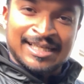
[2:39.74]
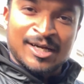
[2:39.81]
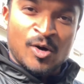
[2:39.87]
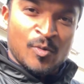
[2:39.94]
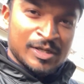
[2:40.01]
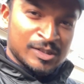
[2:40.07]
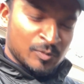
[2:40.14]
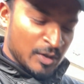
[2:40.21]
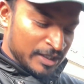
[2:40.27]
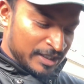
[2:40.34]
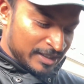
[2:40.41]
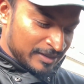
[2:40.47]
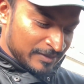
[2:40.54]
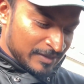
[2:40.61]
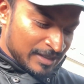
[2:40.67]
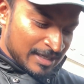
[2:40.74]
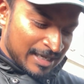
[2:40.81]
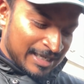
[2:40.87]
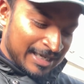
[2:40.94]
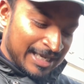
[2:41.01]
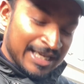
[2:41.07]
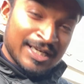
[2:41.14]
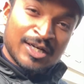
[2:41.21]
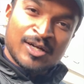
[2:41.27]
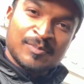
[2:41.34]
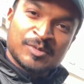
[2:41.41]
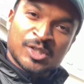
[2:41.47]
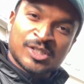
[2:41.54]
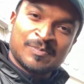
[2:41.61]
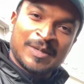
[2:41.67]
that I always wanted. And I ended up
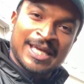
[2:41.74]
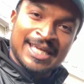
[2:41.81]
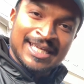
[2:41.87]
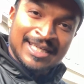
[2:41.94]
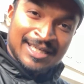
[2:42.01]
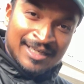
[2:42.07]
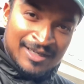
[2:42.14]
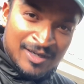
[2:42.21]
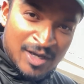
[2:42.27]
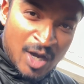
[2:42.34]
just paying